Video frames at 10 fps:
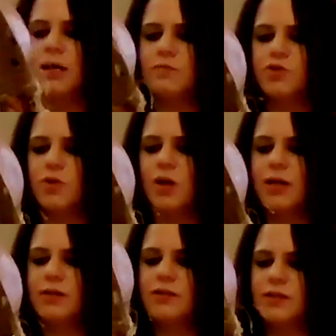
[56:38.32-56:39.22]
I'm
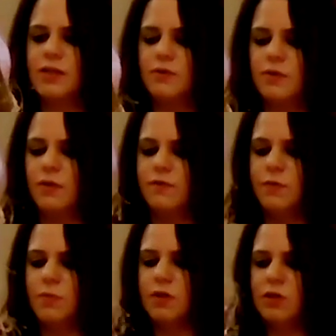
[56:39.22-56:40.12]
trying to see
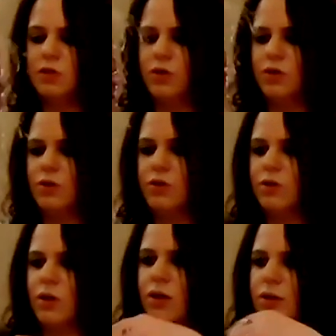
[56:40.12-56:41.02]
if it would look good or
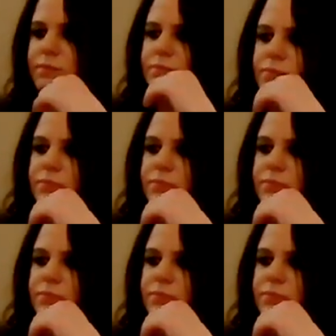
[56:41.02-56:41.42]
not.